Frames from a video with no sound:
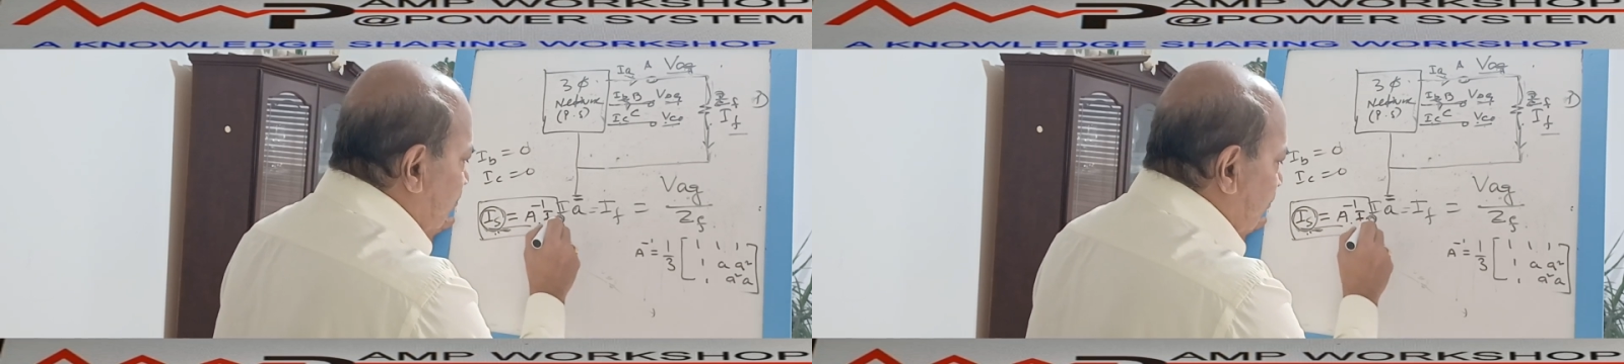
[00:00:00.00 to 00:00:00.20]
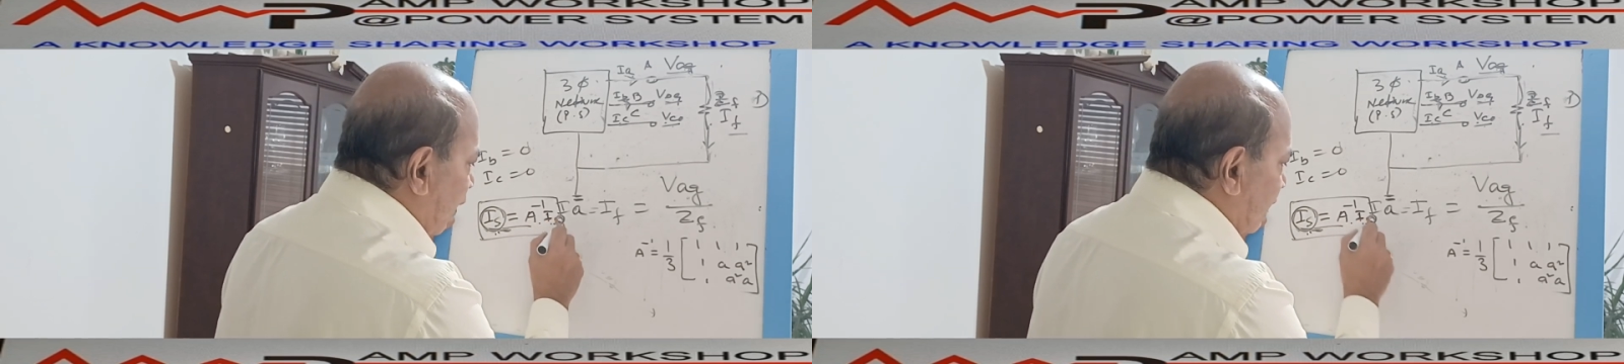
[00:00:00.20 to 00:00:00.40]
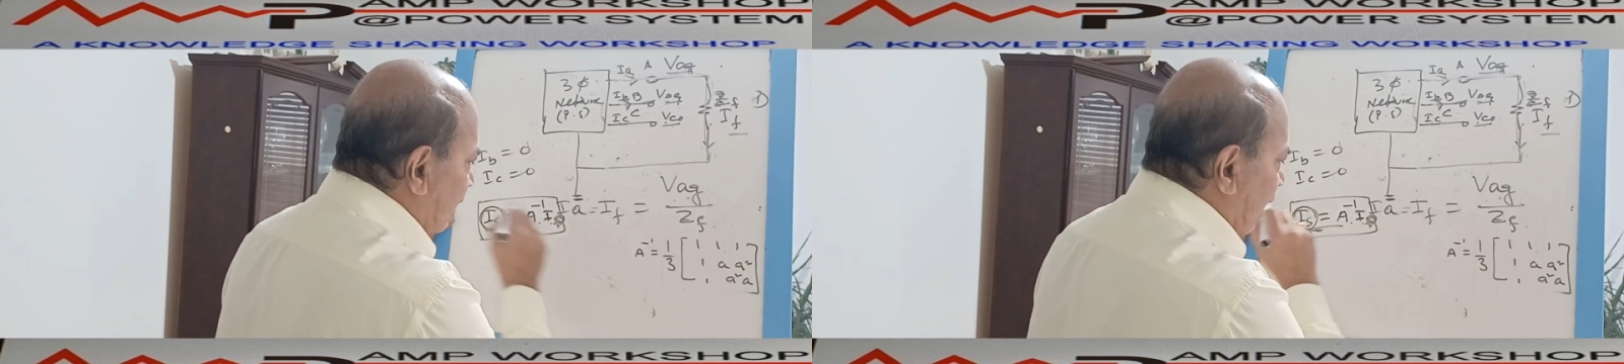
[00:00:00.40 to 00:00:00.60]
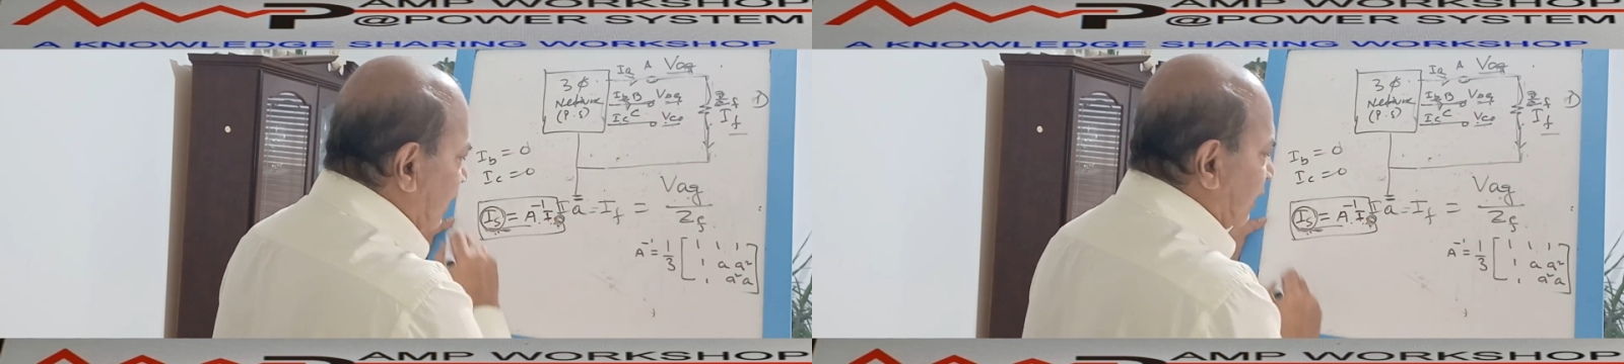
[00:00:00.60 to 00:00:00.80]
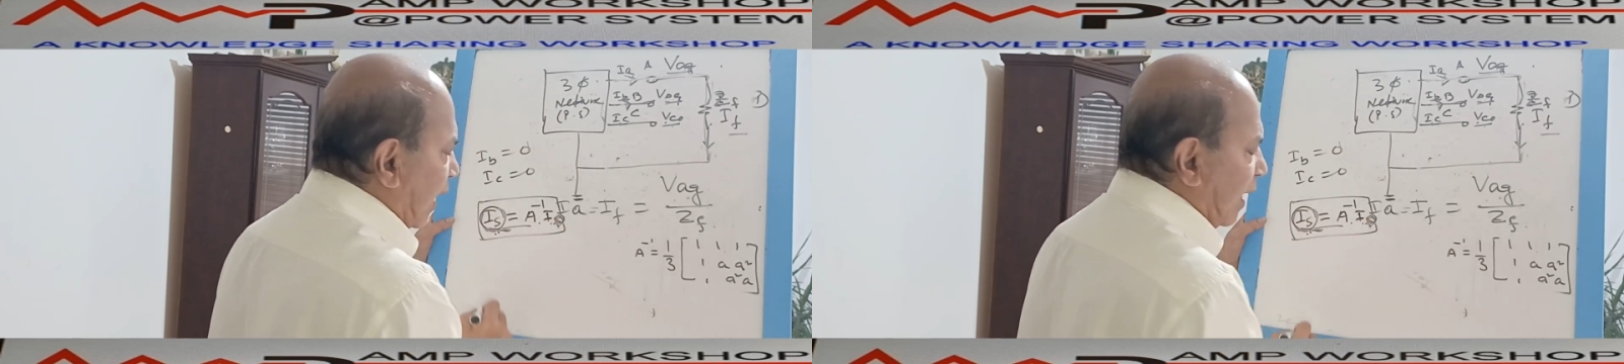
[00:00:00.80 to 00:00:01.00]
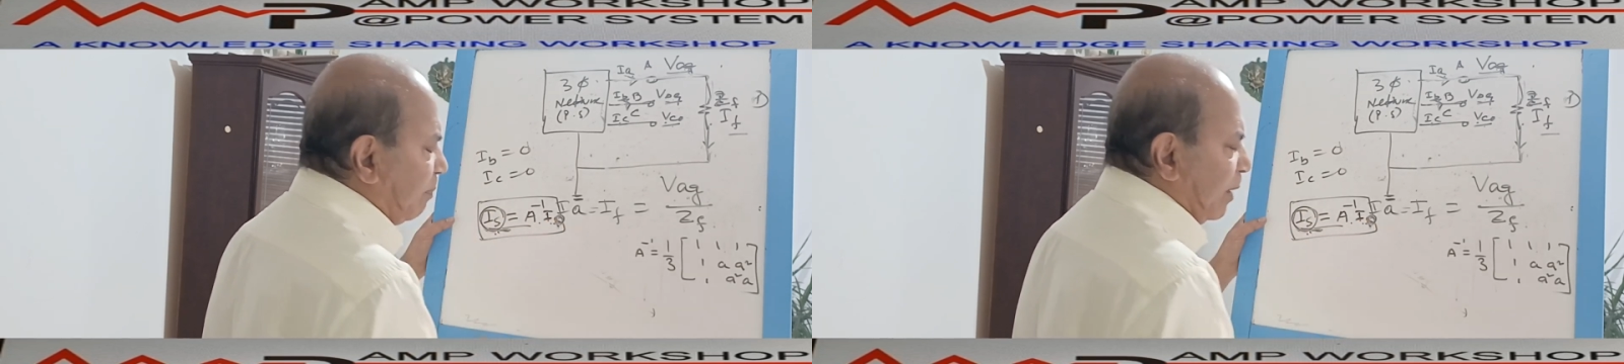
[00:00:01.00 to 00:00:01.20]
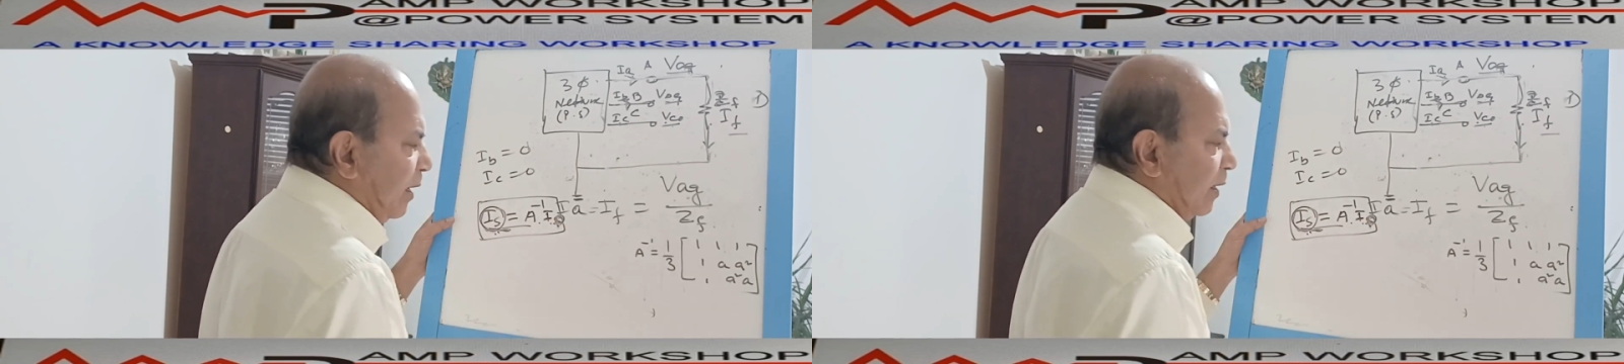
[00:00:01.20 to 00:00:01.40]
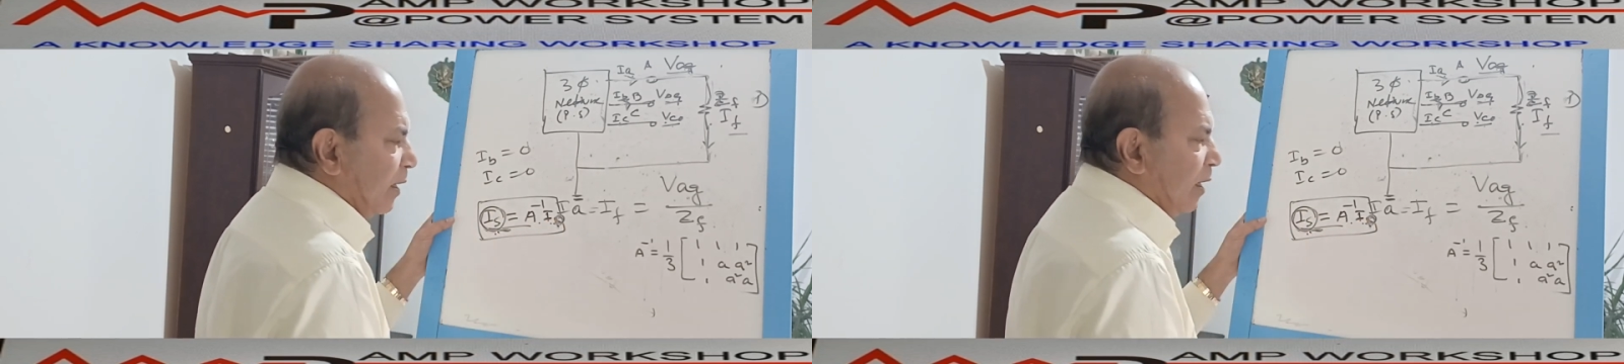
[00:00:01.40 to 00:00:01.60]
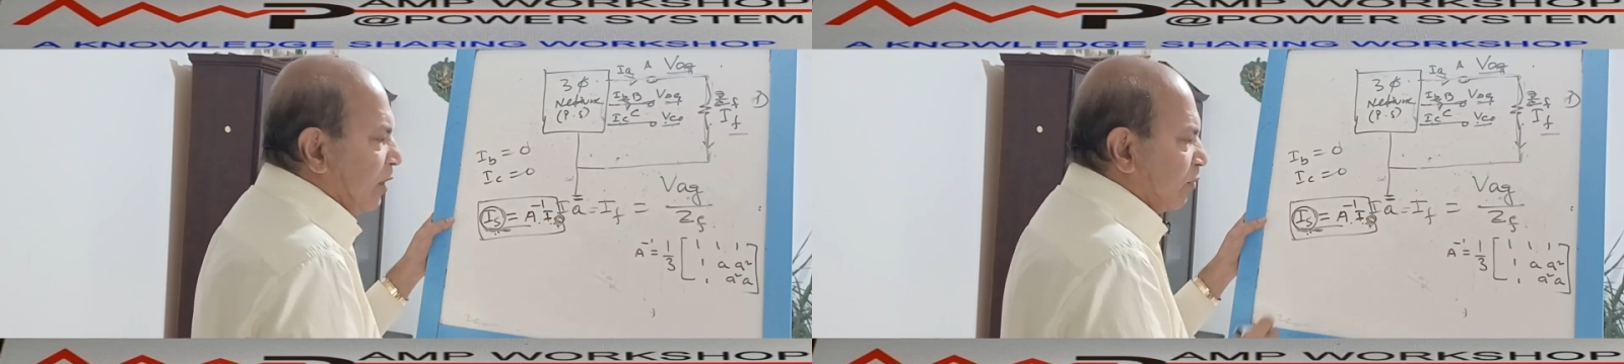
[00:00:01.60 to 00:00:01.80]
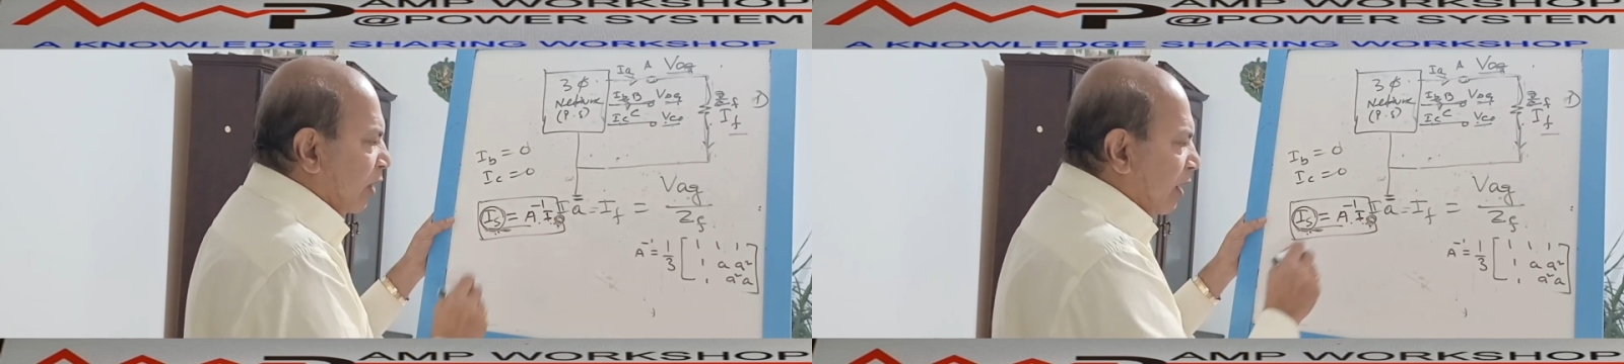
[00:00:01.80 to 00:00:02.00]
phase current IP.
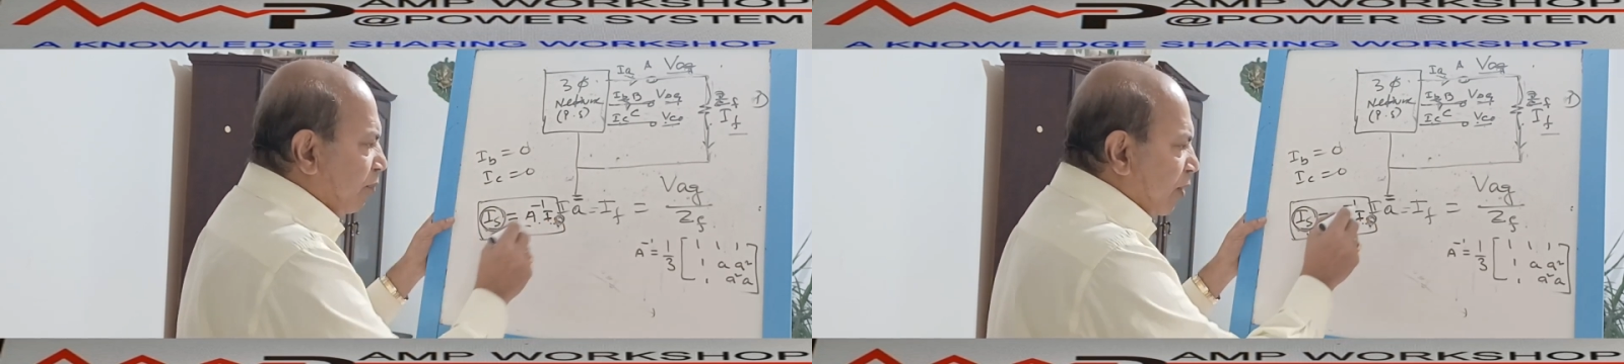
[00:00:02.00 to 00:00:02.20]
So if